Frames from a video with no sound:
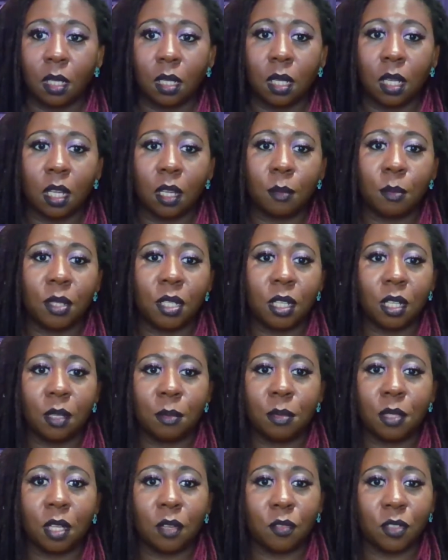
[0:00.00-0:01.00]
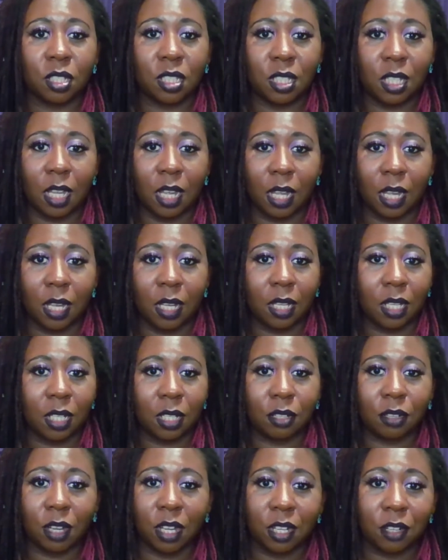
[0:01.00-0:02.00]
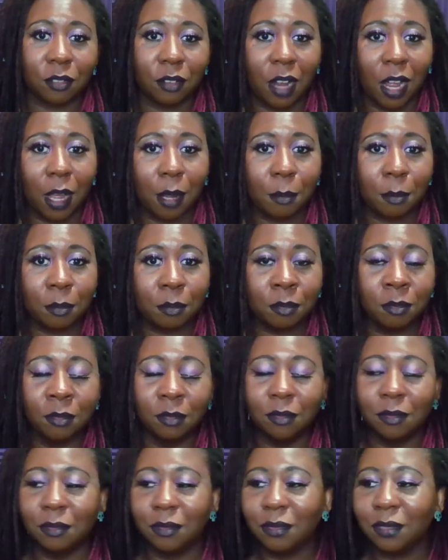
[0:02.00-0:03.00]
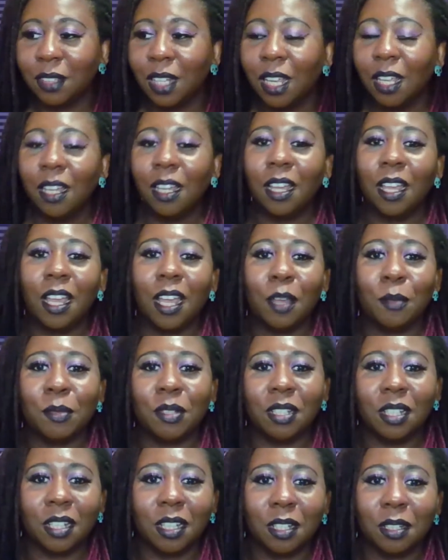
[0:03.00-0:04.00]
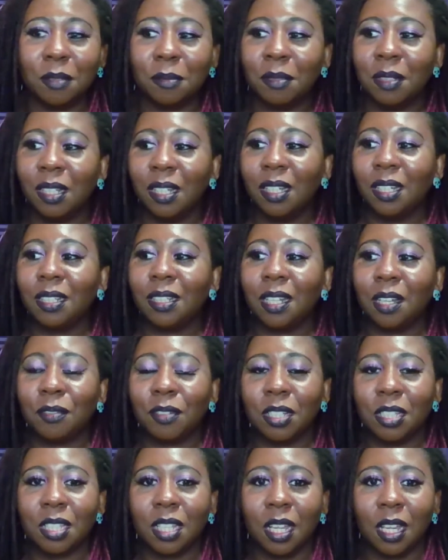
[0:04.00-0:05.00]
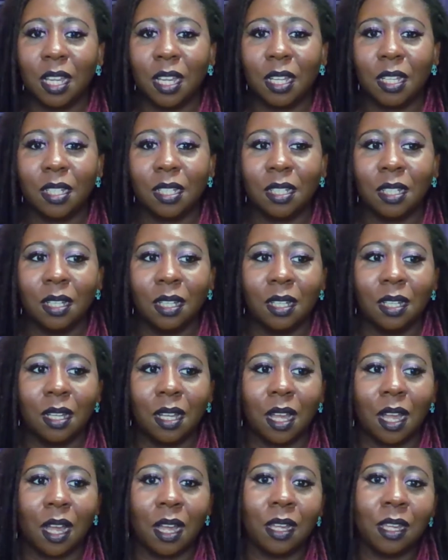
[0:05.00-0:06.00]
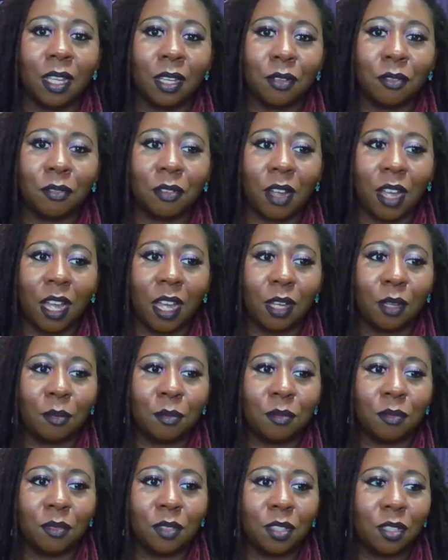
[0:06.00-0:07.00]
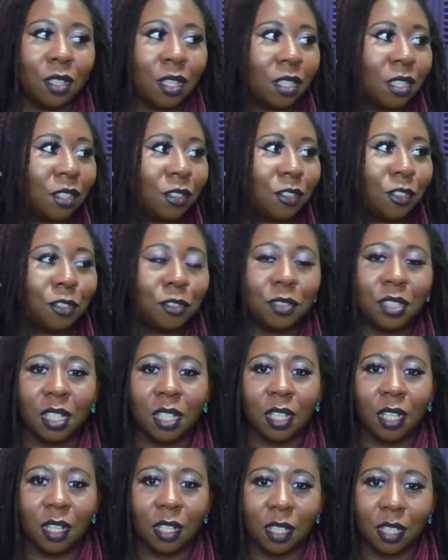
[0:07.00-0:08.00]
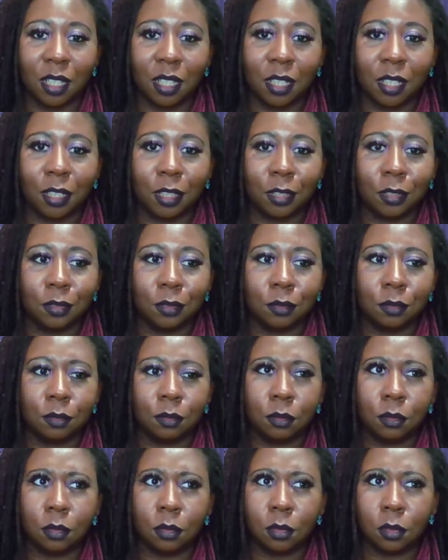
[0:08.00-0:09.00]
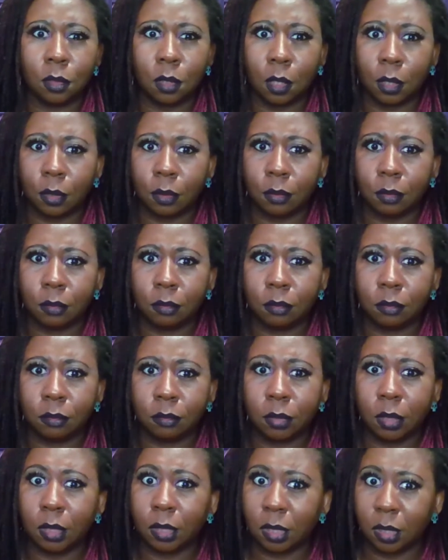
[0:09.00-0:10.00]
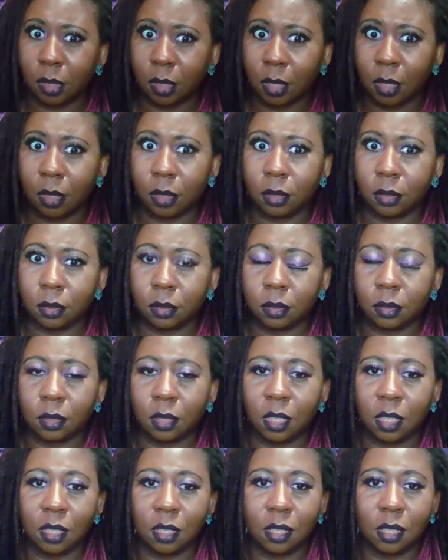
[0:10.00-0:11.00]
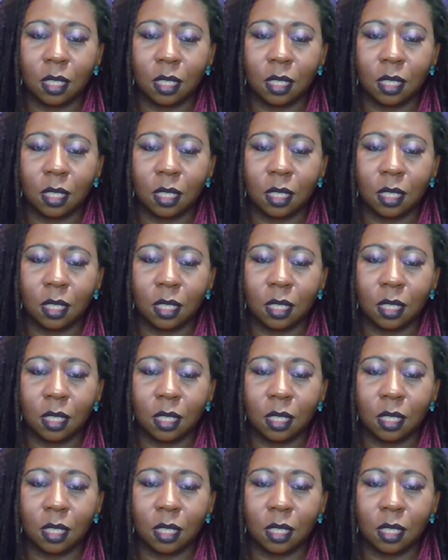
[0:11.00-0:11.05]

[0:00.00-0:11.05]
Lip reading: Eminem never said he created rap. Eminem never said, I am rap. None of you did anything. No, he did not. He